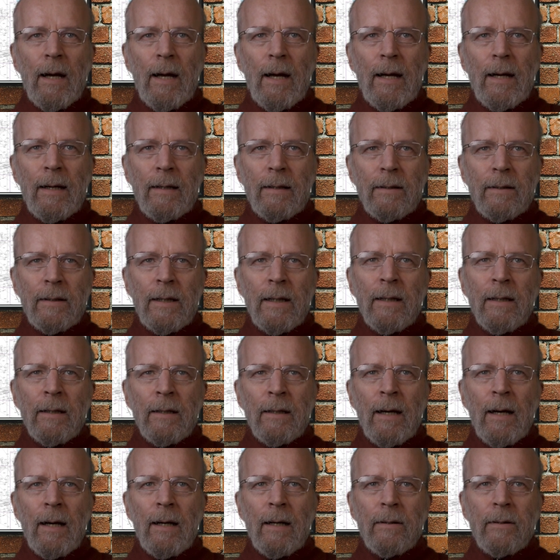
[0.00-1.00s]
And
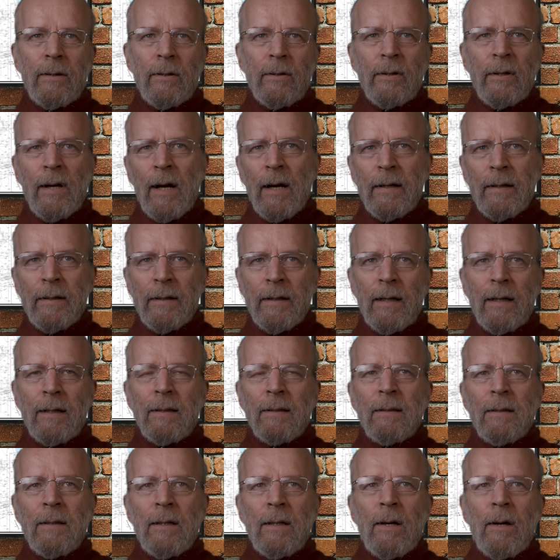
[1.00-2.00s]
then
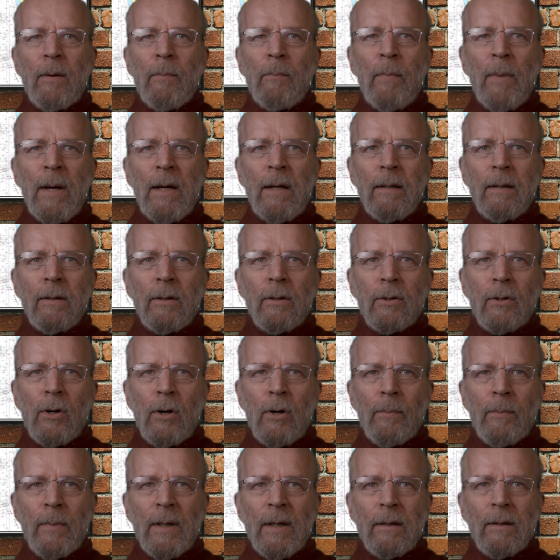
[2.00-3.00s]
Ateriana made a
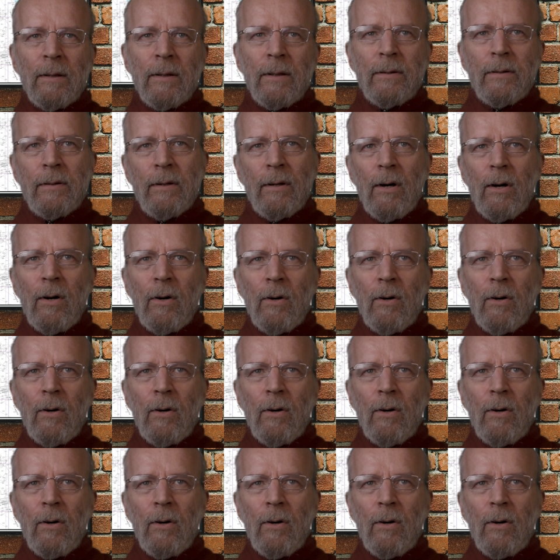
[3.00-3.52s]
comment